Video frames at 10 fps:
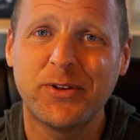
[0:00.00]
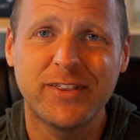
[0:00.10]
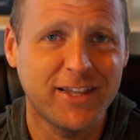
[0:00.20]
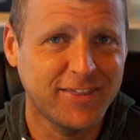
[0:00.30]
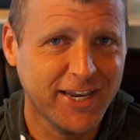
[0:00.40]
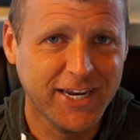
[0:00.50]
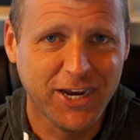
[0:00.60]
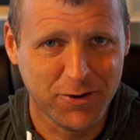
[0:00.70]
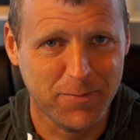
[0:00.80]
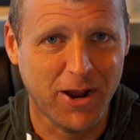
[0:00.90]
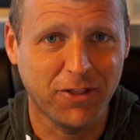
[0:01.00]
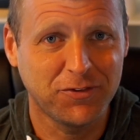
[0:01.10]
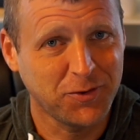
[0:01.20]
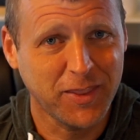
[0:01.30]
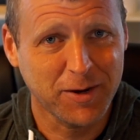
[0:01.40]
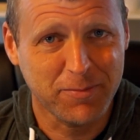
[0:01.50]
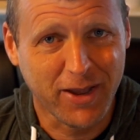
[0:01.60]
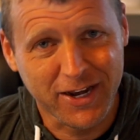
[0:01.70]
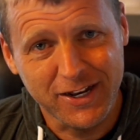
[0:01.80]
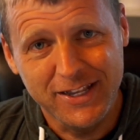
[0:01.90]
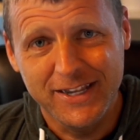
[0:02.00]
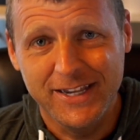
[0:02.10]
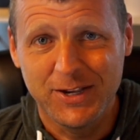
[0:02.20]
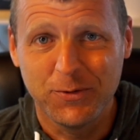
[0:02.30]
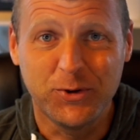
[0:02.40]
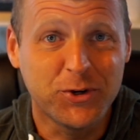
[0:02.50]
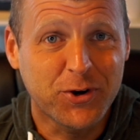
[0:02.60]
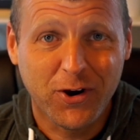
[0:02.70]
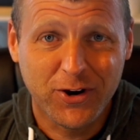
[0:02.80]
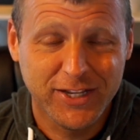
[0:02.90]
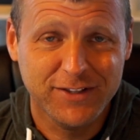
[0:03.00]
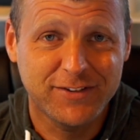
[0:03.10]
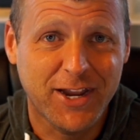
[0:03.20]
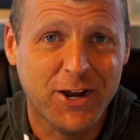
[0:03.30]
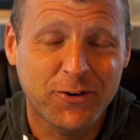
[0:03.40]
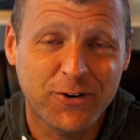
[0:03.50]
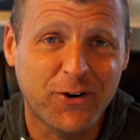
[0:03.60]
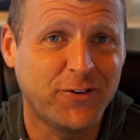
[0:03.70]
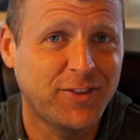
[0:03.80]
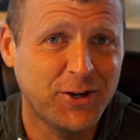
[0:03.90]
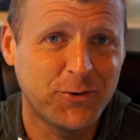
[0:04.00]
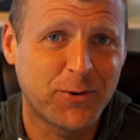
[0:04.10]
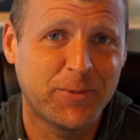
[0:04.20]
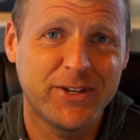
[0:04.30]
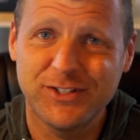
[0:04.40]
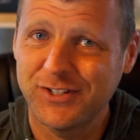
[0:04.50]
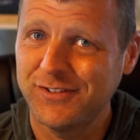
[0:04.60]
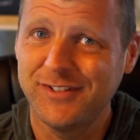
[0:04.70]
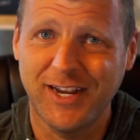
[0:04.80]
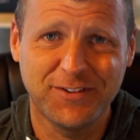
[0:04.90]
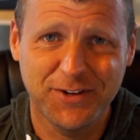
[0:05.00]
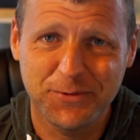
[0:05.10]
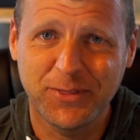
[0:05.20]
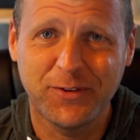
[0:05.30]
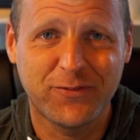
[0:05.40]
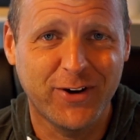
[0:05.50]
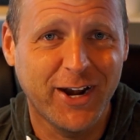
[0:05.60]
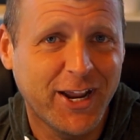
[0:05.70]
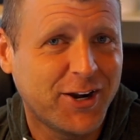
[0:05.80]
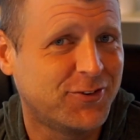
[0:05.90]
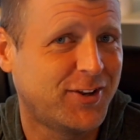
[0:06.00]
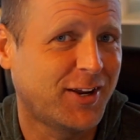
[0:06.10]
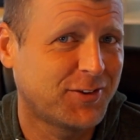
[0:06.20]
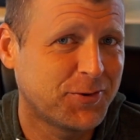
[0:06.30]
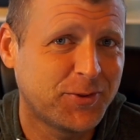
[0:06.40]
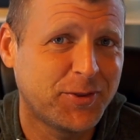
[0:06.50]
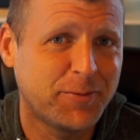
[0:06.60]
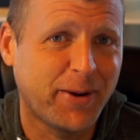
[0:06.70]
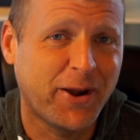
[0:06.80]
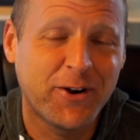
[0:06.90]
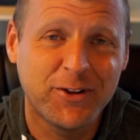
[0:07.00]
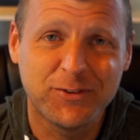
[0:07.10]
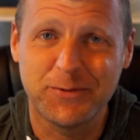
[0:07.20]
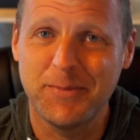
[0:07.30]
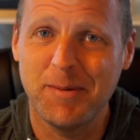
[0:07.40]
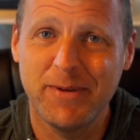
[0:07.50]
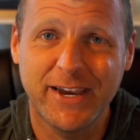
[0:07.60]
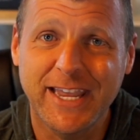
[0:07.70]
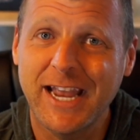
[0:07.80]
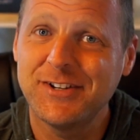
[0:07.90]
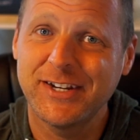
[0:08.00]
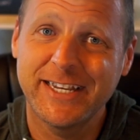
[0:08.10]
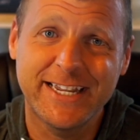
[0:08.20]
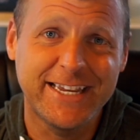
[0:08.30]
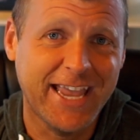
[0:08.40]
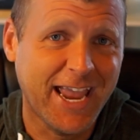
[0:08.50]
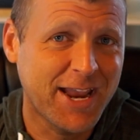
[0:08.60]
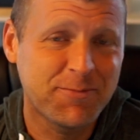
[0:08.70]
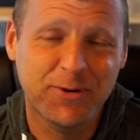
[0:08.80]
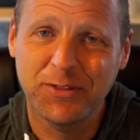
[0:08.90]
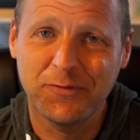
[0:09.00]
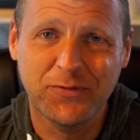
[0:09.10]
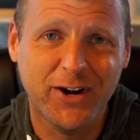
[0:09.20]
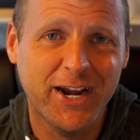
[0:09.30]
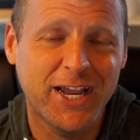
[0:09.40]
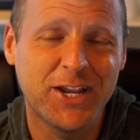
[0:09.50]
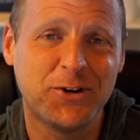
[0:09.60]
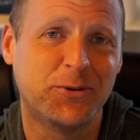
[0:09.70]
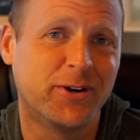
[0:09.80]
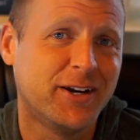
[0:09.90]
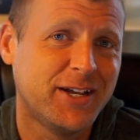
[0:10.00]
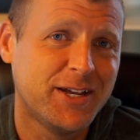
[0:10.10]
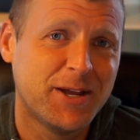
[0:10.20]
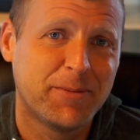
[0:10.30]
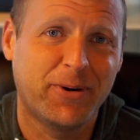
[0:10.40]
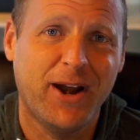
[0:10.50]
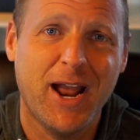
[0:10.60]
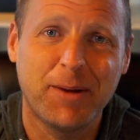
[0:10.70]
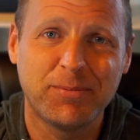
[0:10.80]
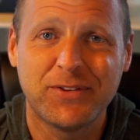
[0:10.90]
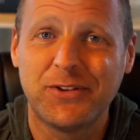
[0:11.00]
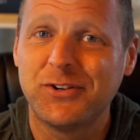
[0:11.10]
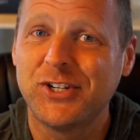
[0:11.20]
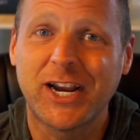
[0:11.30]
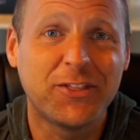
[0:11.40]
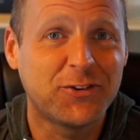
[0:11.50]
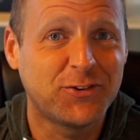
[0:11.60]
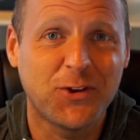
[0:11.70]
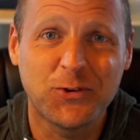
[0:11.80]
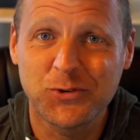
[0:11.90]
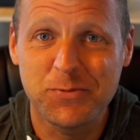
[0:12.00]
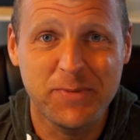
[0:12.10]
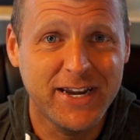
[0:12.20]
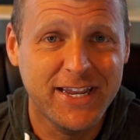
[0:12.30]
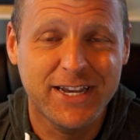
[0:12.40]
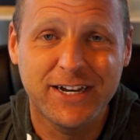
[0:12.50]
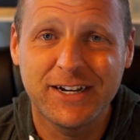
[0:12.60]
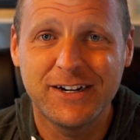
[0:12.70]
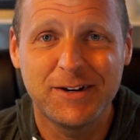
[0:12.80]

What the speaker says: that they care about. So think about it. When you call kids down, aren't they normally just texting with a friend or texting with their parents or maybe engaging in a game with a friend, or perhaps they're checking their social media